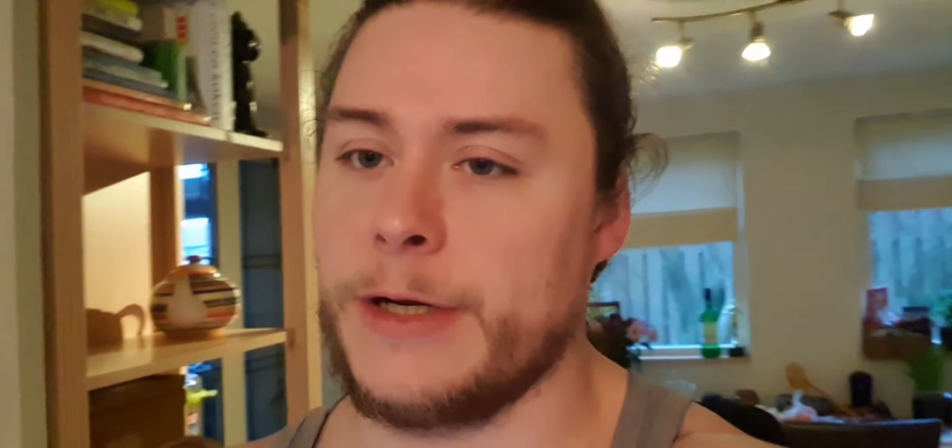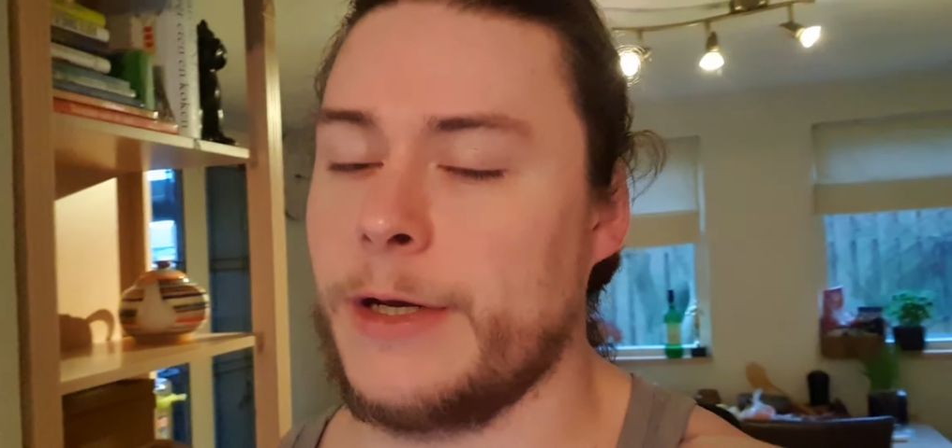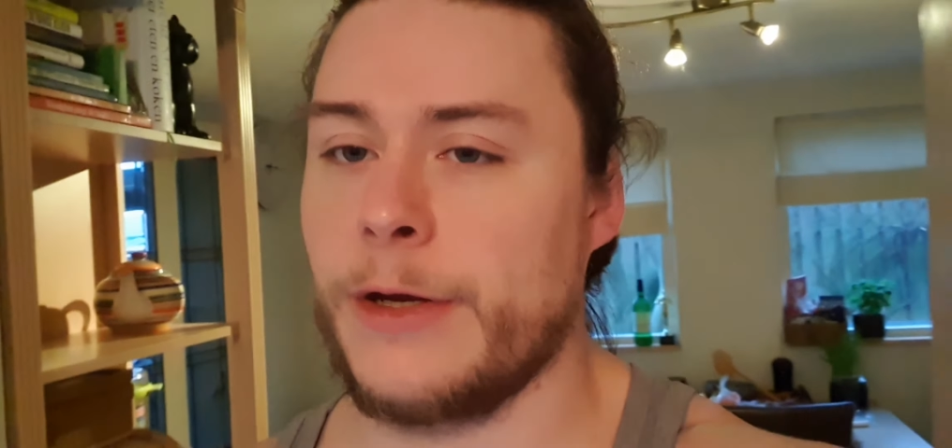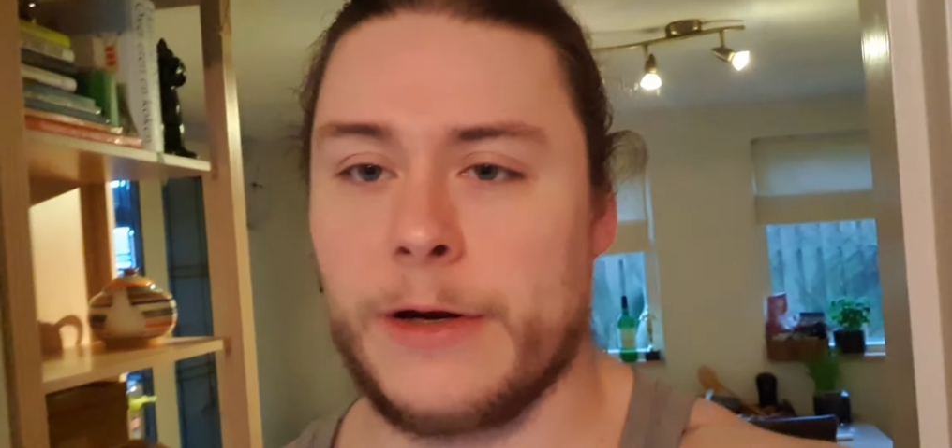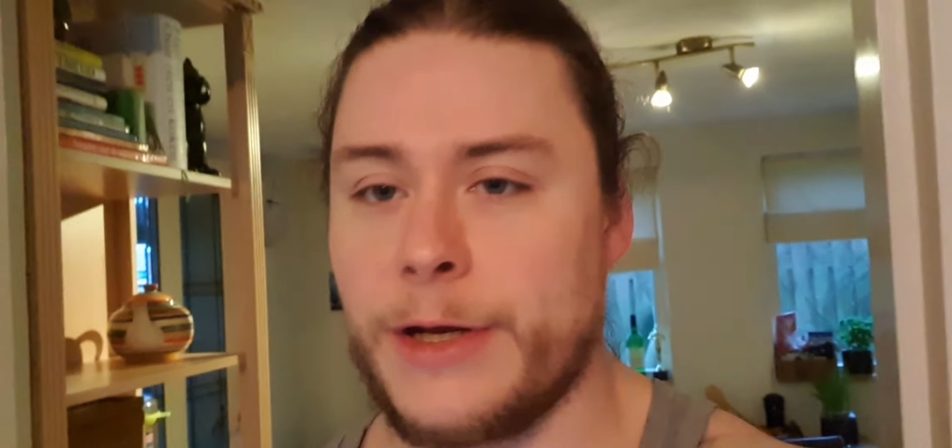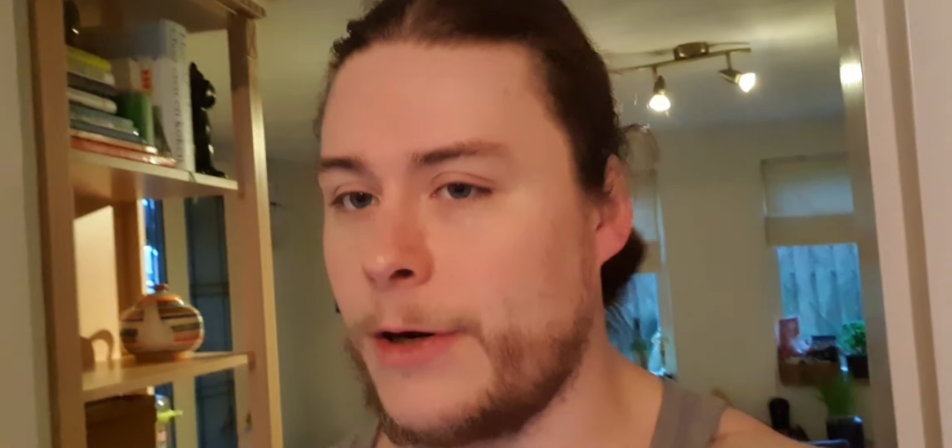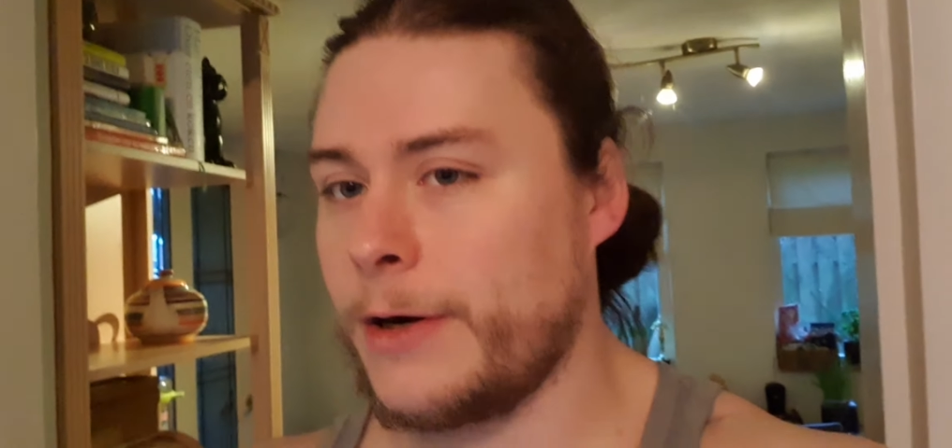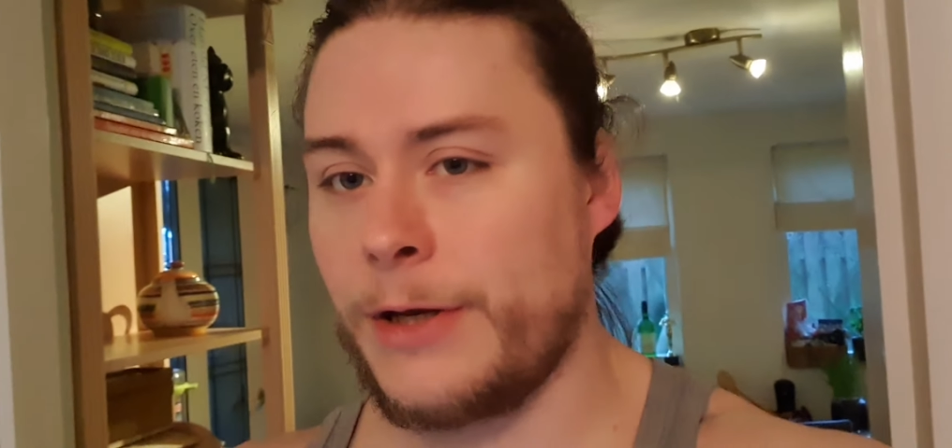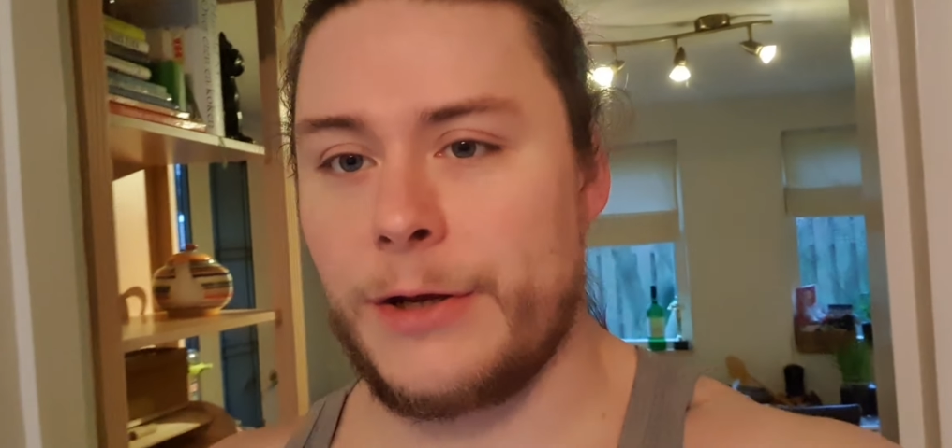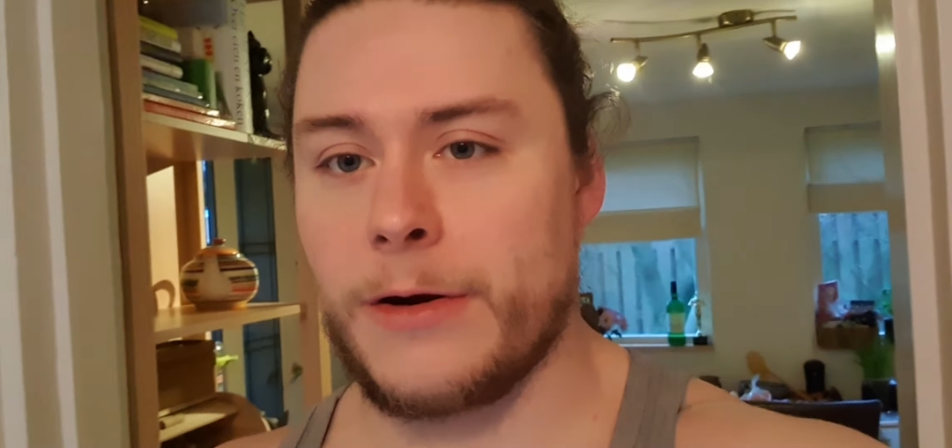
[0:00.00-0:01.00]

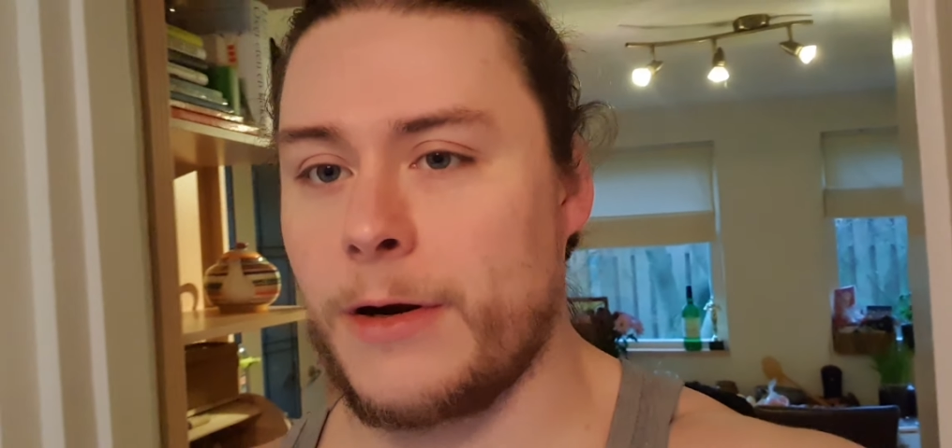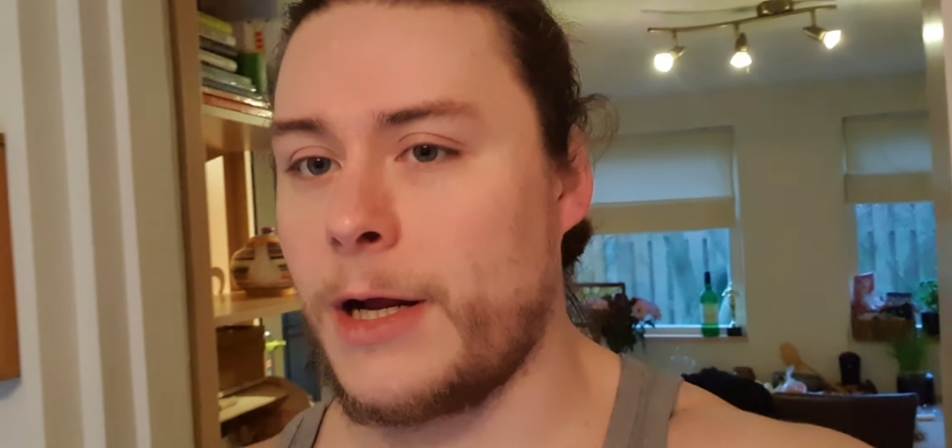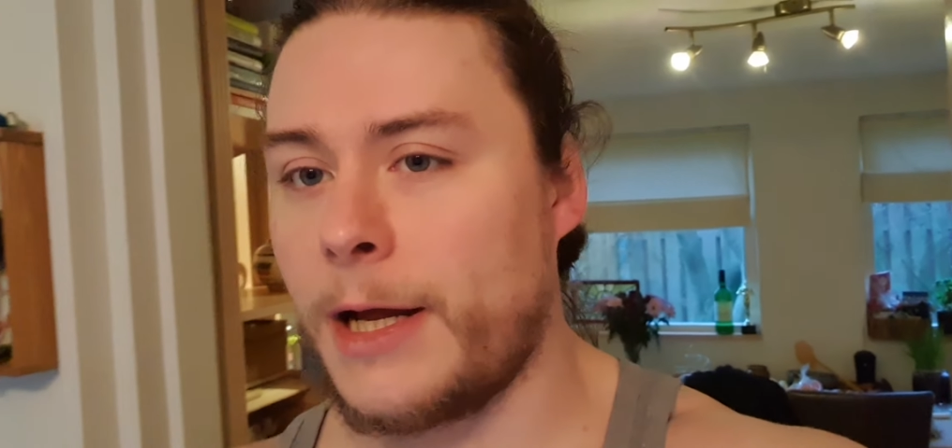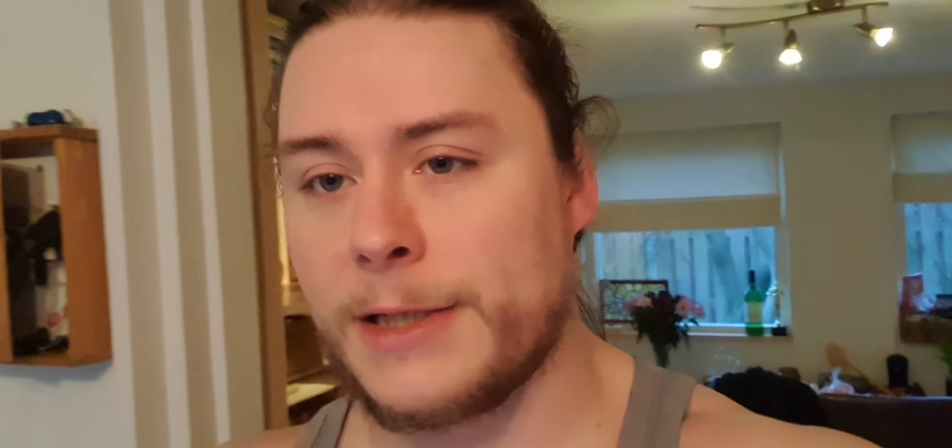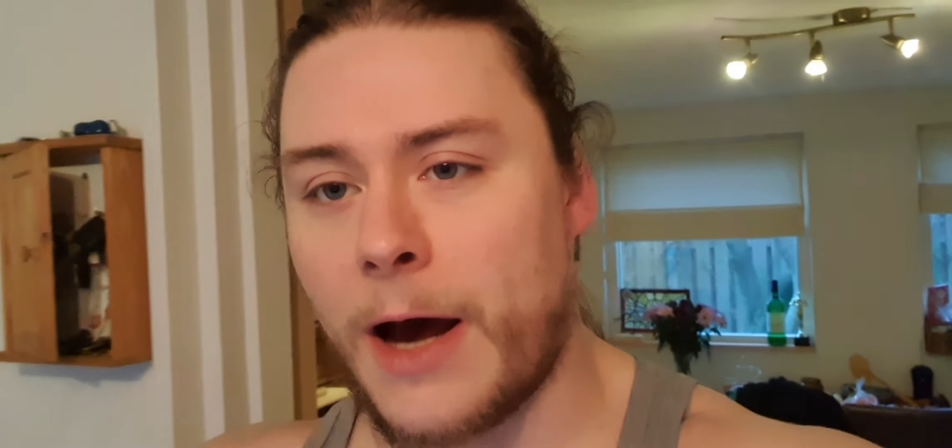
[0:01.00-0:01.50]
You're a